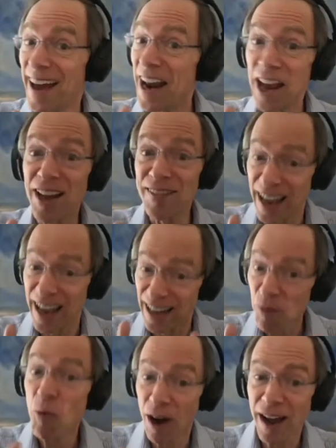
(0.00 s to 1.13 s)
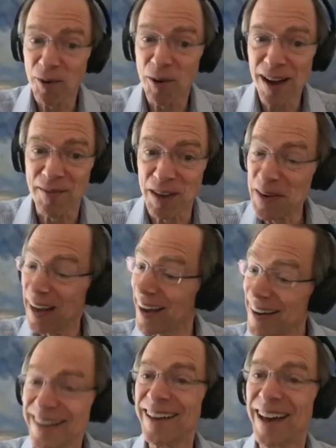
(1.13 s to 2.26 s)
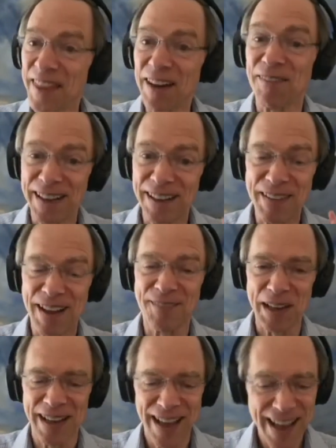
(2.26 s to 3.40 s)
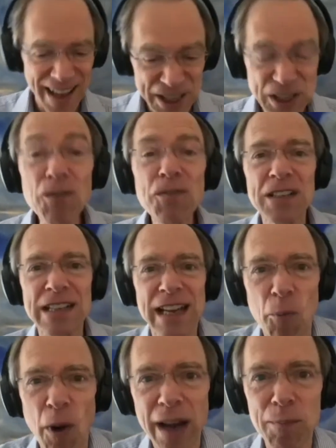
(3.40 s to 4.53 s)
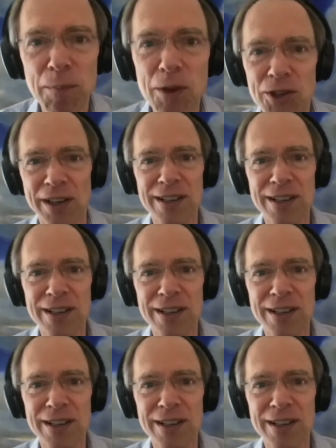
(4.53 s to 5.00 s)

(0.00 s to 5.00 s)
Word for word: And I love it. I love where I arrived. I mean, I got to tell you, I think I finally found my. It still feels like I'm writing music.